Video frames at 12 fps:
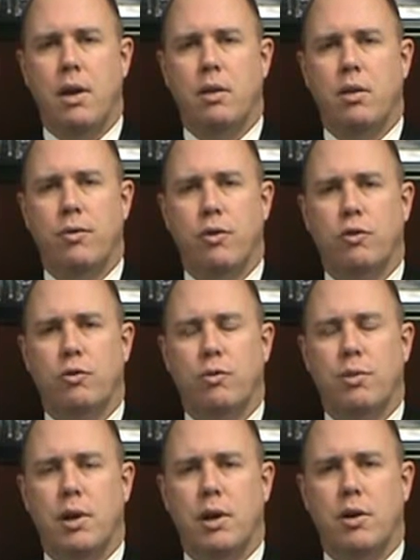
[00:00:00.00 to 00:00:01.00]
The first
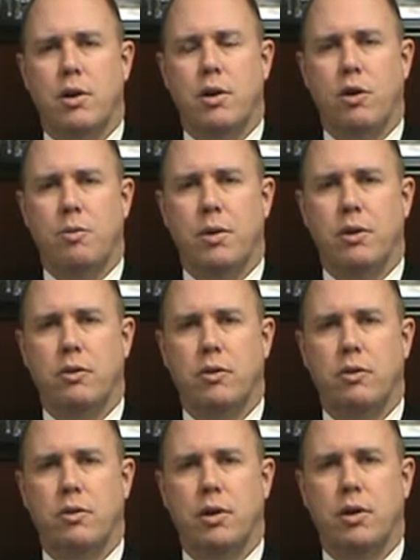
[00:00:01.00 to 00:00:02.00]
would be an
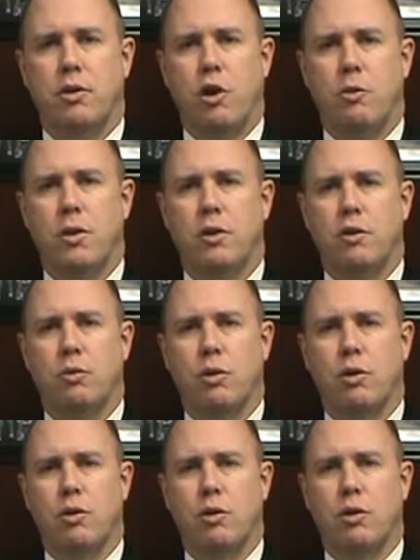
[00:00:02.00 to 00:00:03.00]
annulment. An annulment is
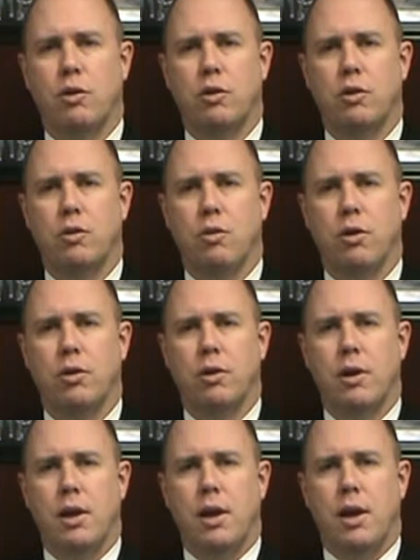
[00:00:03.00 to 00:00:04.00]
where you go to the court
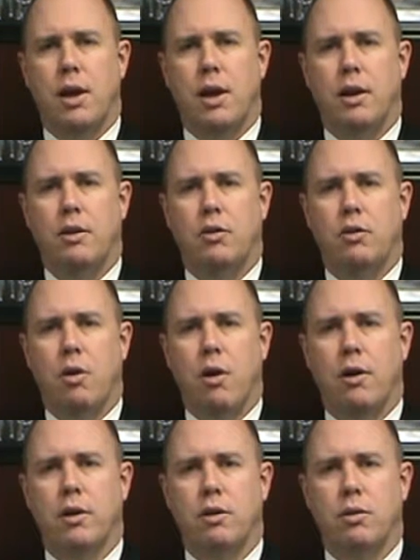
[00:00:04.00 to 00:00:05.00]
and you
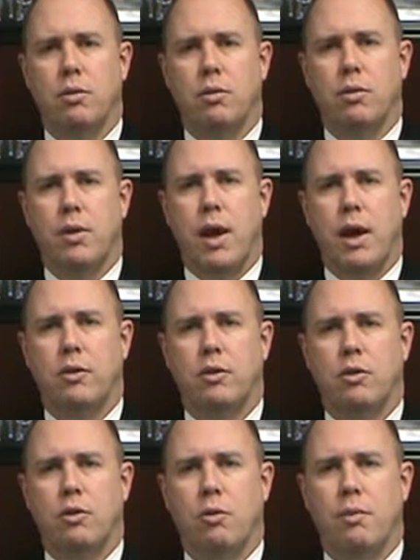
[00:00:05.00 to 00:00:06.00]
argue
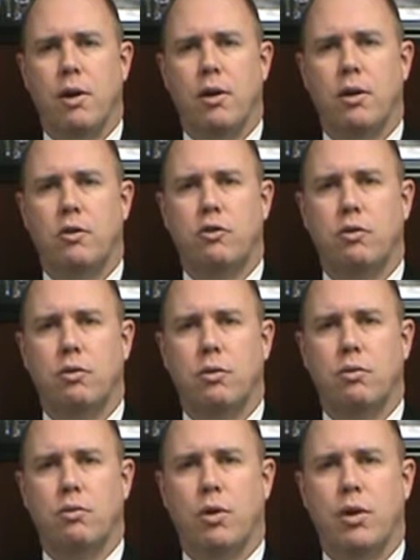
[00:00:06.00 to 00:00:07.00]
that your marriage
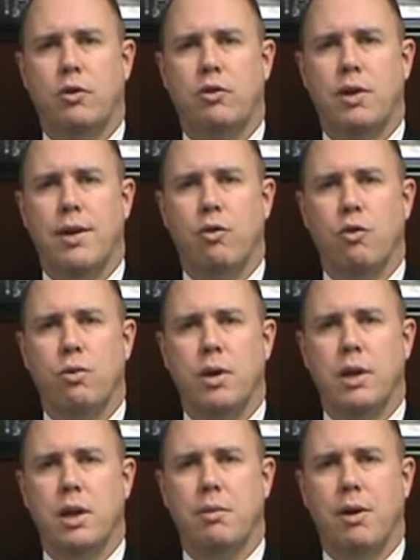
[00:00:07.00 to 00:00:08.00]
was never
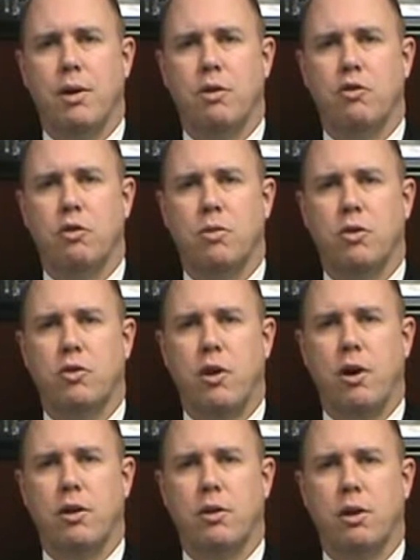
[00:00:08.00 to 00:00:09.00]
really a marriage from the
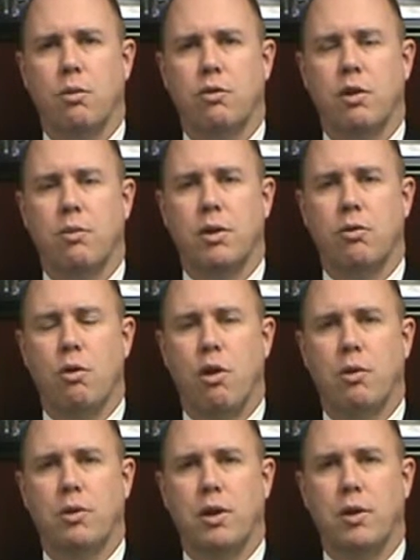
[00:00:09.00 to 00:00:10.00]
start. There was something
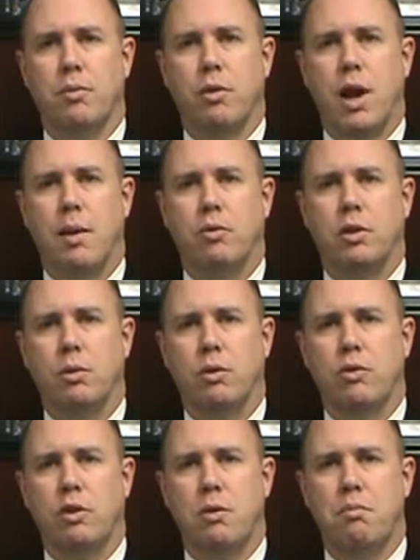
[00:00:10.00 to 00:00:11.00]
wrong with it. Perhaps there
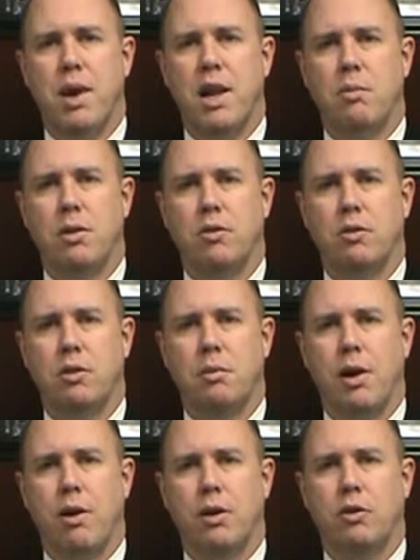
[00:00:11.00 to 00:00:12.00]
was an impediment to the
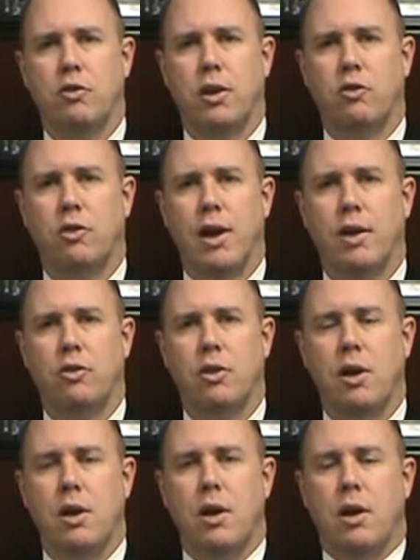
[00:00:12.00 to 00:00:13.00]
marriage, such as
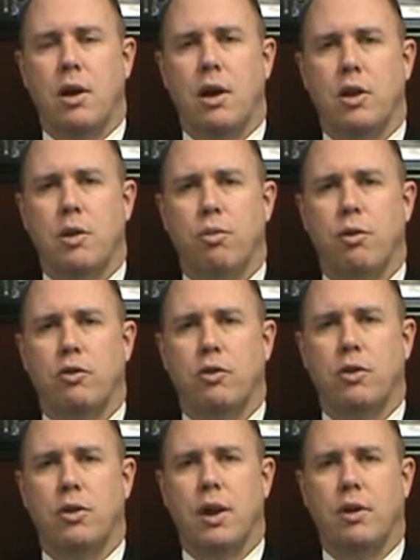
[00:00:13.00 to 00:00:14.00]
the
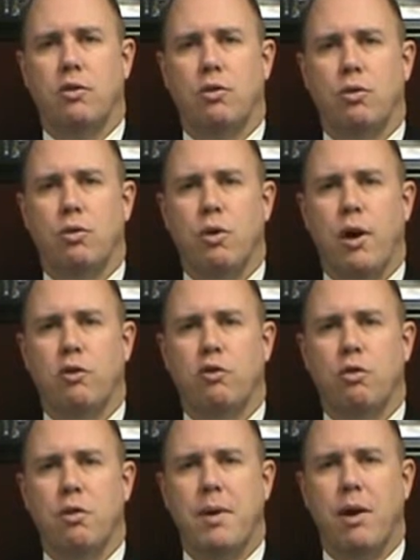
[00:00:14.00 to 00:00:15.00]
person that you thought
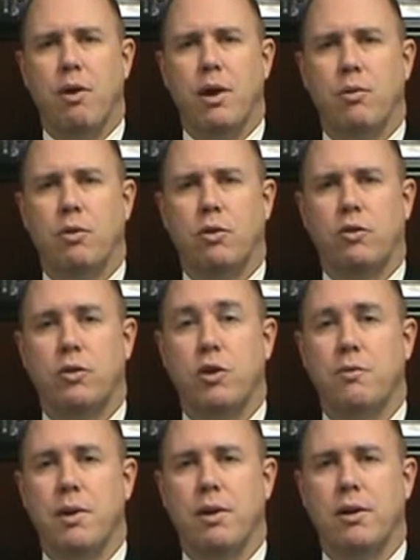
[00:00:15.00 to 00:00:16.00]
you were marrying was
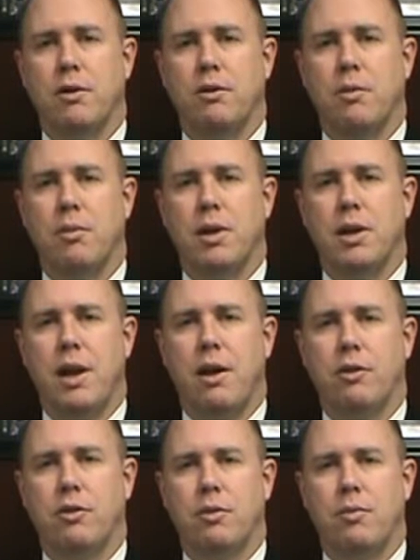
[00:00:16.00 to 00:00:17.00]
still married to somebody
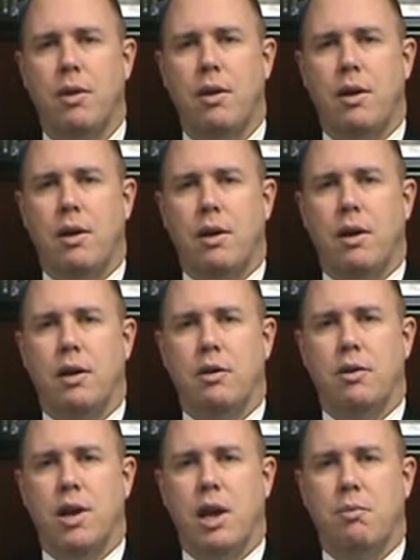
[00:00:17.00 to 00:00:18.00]
else.
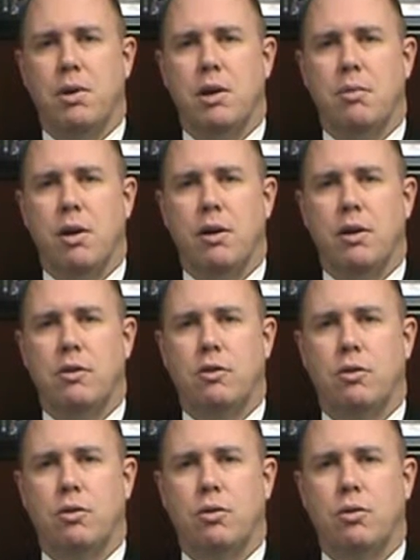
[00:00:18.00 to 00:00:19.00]
You can't be married
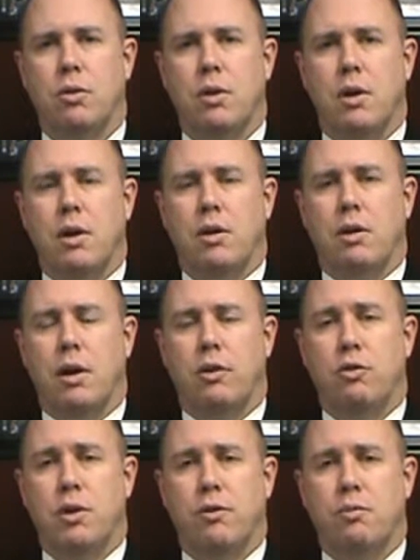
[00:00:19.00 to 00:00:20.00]
to
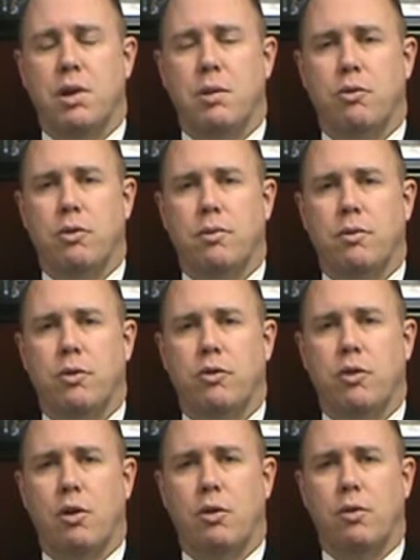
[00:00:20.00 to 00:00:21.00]
2 different people.
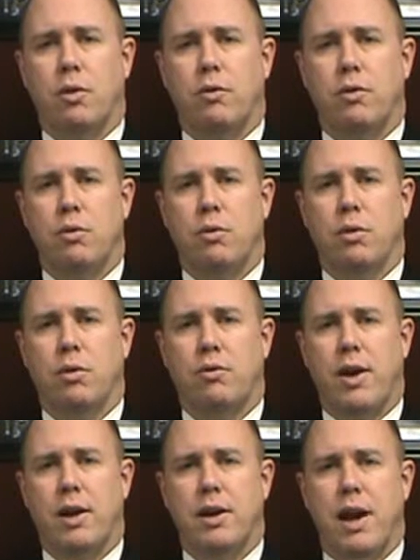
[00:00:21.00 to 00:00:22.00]
So if you were to
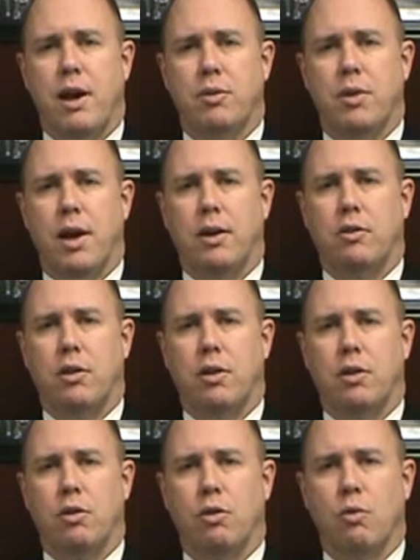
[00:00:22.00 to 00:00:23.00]
find out that
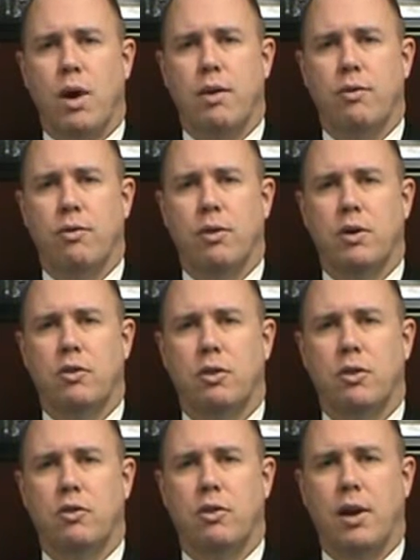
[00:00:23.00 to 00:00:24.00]
your wife, for
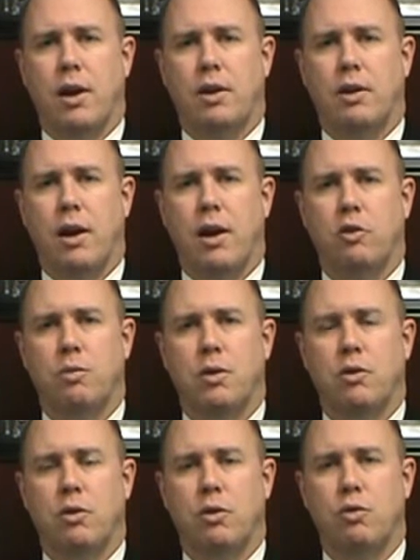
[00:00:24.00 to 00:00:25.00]
instance, had a
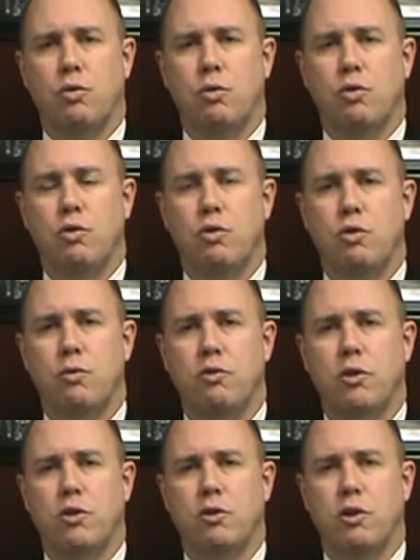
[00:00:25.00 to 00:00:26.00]
husband to whom
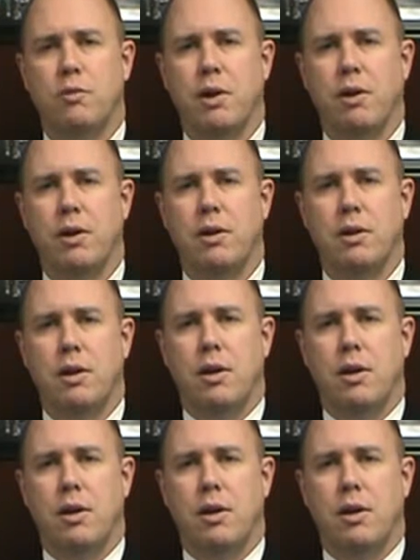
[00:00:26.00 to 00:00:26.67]
she's still married,